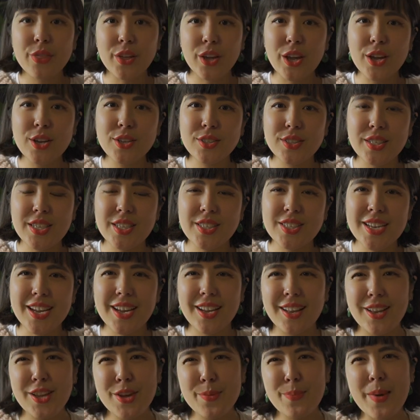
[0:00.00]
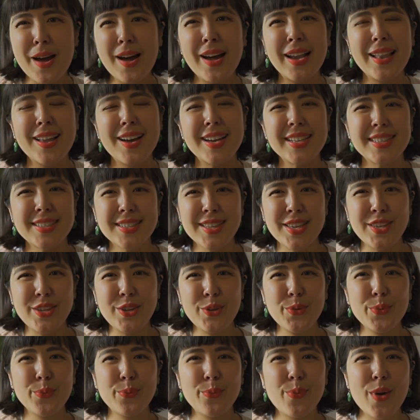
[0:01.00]
The Cozy Jackalope highlights that
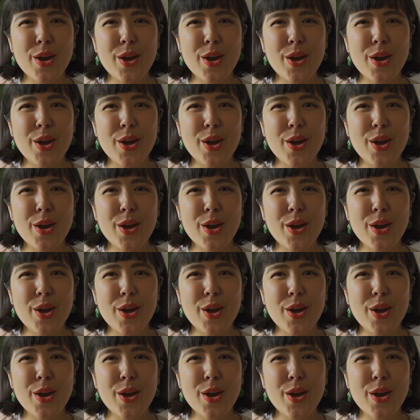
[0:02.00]
you